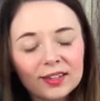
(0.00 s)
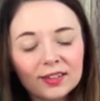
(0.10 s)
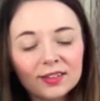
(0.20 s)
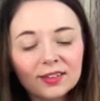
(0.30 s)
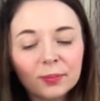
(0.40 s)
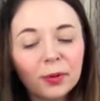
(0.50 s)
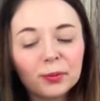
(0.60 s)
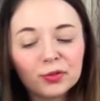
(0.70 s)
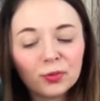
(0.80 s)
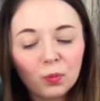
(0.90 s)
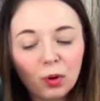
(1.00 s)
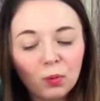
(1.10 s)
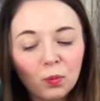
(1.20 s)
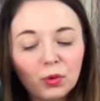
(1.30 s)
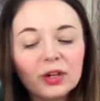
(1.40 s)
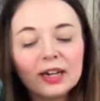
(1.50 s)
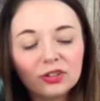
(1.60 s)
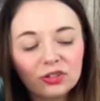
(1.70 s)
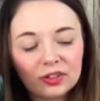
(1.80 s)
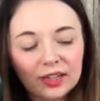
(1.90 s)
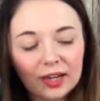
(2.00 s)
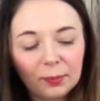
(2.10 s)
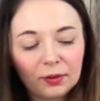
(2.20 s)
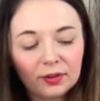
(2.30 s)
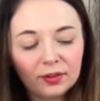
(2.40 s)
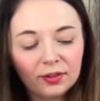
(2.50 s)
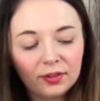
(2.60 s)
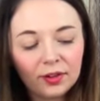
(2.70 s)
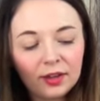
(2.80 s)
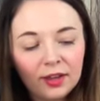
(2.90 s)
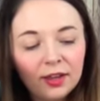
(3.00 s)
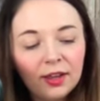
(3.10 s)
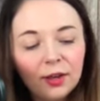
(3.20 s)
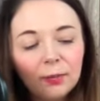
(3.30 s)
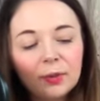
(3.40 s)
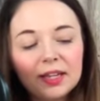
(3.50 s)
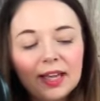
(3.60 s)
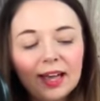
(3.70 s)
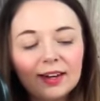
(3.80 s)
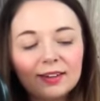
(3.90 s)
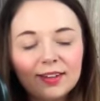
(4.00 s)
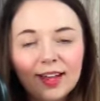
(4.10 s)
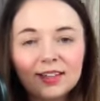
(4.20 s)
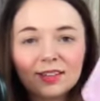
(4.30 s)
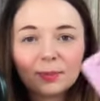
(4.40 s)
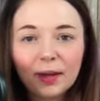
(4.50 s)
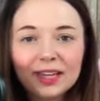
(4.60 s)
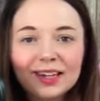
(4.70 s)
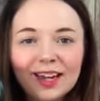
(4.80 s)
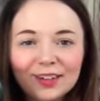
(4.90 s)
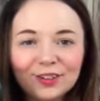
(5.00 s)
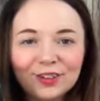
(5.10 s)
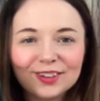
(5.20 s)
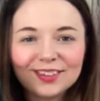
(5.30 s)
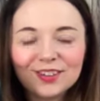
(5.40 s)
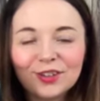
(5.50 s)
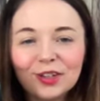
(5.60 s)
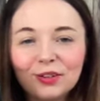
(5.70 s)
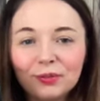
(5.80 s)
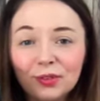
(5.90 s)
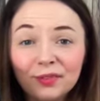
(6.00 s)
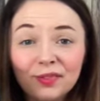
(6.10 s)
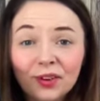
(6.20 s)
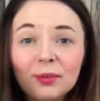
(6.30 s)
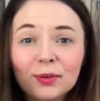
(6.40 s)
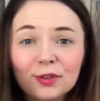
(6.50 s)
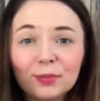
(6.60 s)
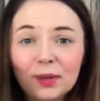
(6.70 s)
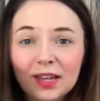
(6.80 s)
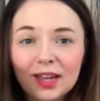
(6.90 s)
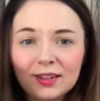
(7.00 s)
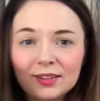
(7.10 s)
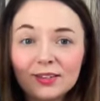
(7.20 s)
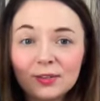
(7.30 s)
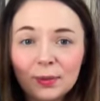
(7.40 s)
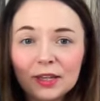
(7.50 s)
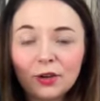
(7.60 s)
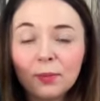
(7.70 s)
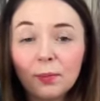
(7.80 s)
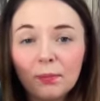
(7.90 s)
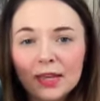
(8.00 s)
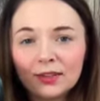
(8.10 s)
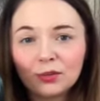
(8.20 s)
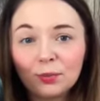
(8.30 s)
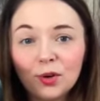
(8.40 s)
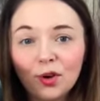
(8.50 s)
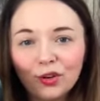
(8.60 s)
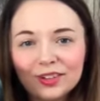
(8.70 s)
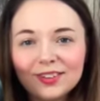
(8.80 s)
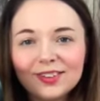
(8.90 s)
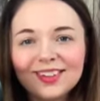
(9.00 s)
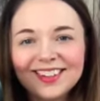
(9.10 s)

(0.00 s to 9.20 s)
is as opposed to what would actually happen. But again, inspired action. So you're, you're very much being asked to speak up and make some noise,